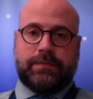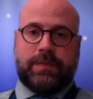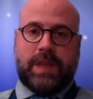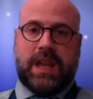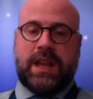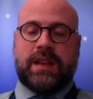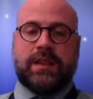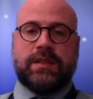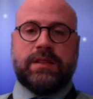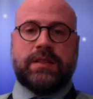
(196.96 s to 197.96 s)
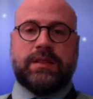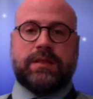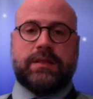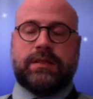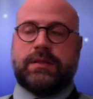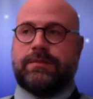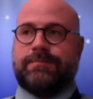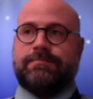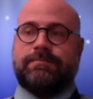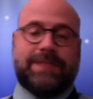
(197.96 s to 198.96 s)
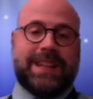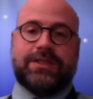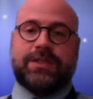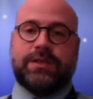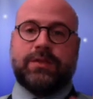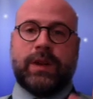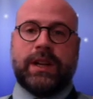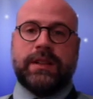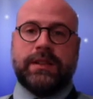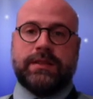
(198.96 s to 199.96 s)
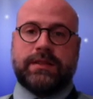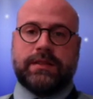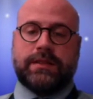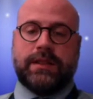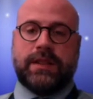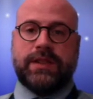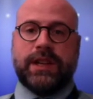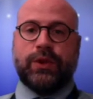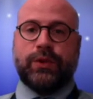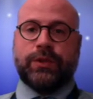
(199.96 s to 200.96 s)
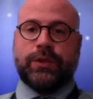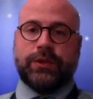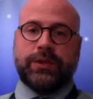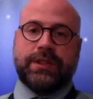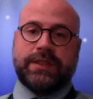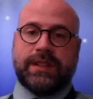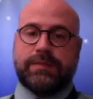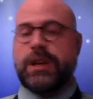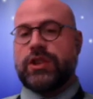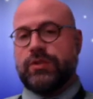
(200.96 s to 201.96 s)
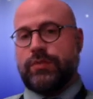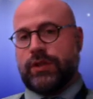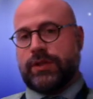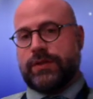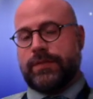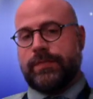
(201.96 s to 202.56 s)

And that's just the way it is. As you get older and older, there's less picture books.